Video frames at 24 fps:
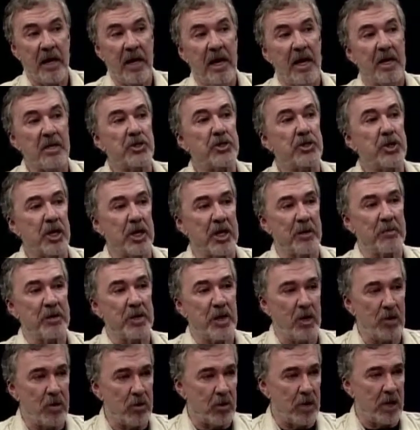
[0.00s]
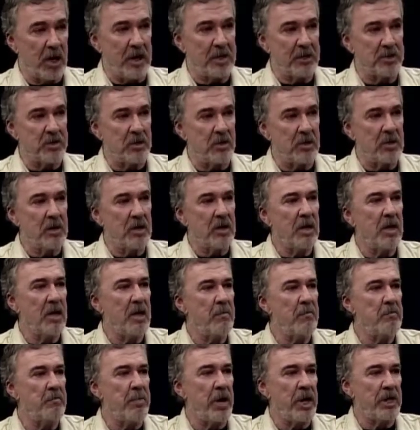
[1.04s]
and stuck them in the local high school.
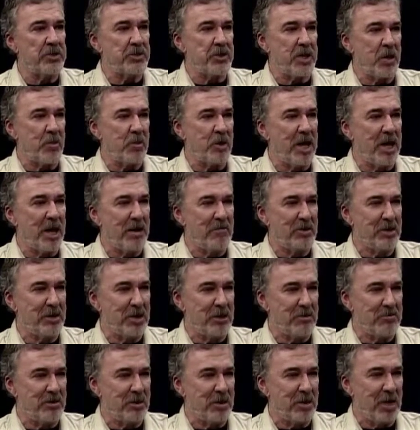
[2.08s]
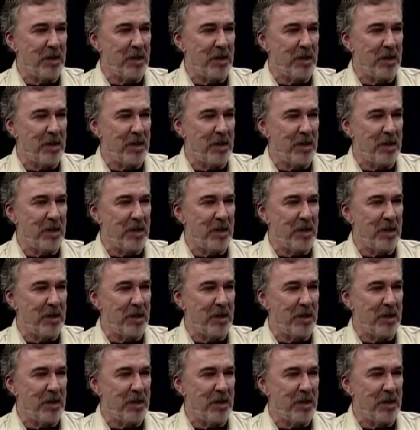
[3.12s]
Best thing we ever did for them.